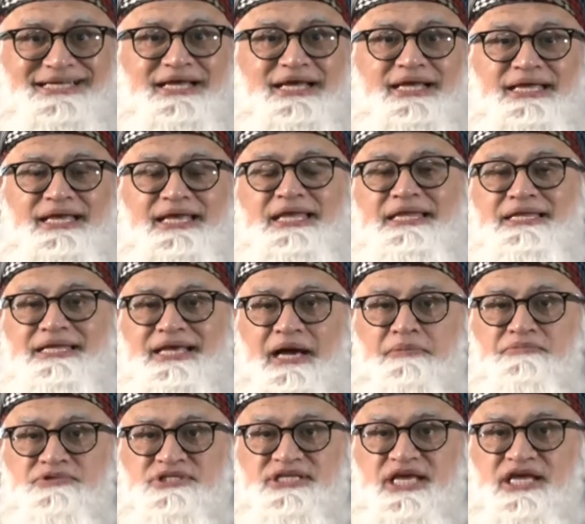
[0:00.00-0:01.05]
income
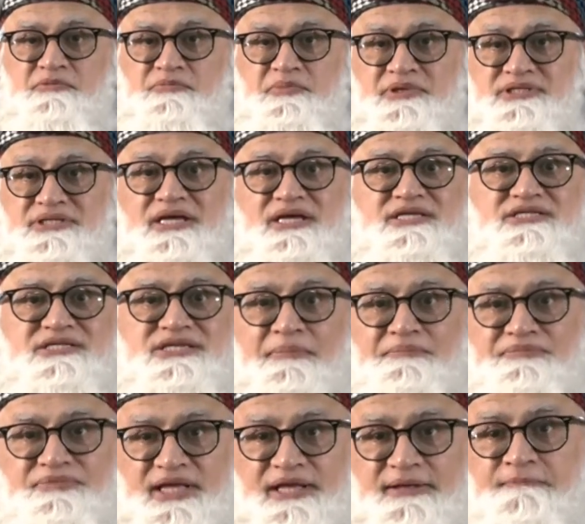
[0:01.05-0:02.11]
statement,
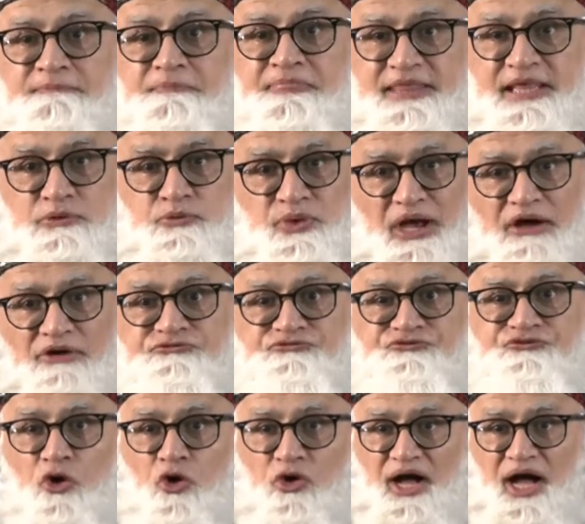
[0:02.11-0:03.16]
something that we are
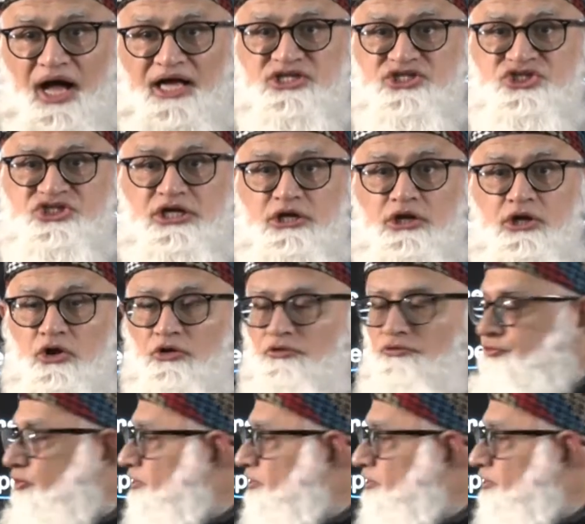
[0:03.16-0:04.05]
forecasting for the